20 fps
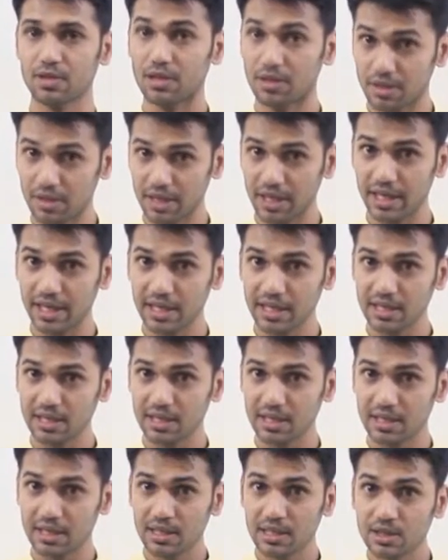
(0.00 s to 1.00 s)
Okay?
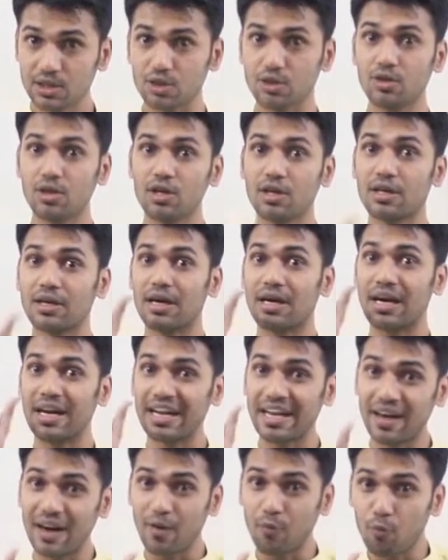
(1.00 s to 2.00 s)
So
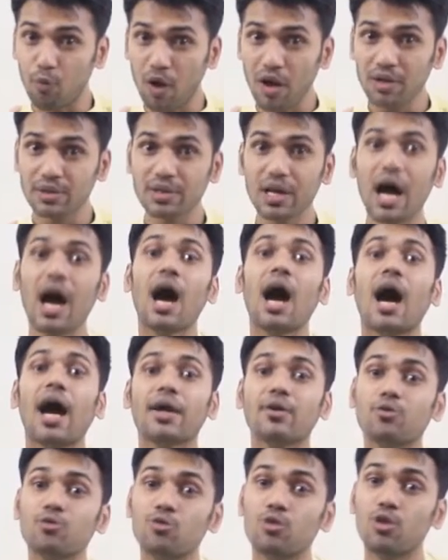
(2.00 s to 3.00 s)
what I
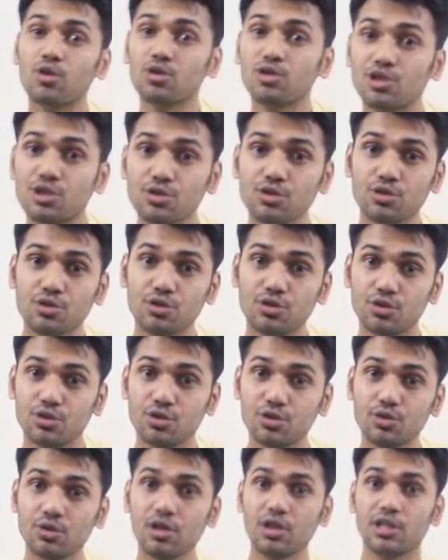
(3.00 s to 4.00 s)
want you to do,